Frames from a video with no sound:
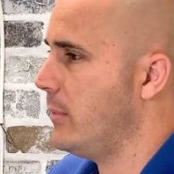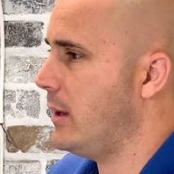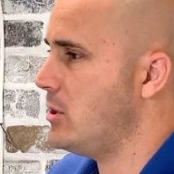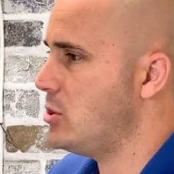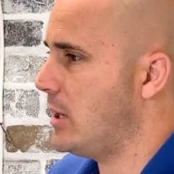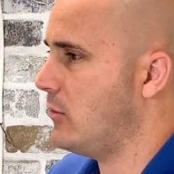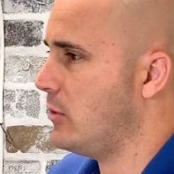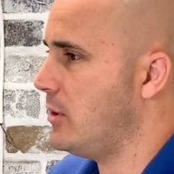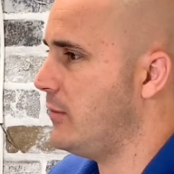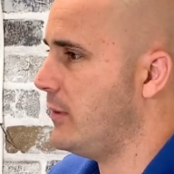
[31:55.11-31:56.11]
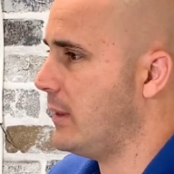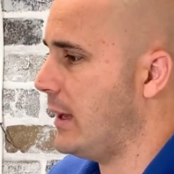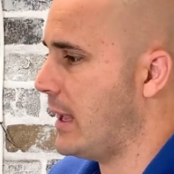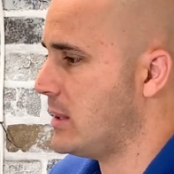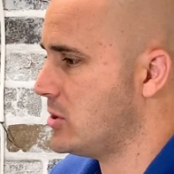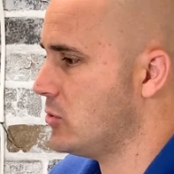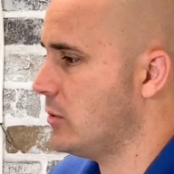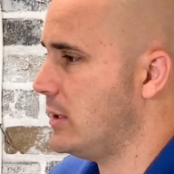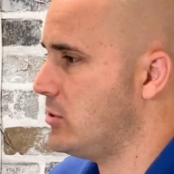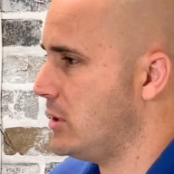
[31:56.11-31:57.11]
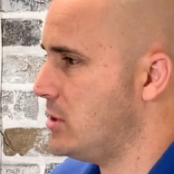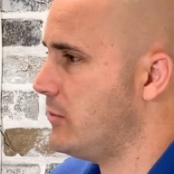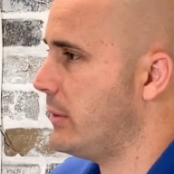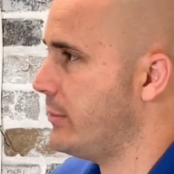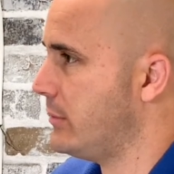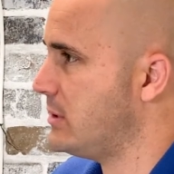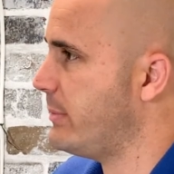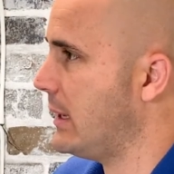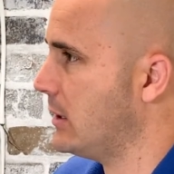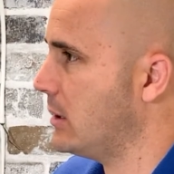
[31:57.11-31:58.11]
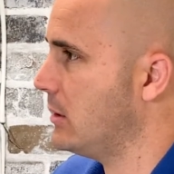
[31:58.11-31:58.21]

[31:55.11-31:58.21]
But in general, do you feel like at the school they treat you with respect?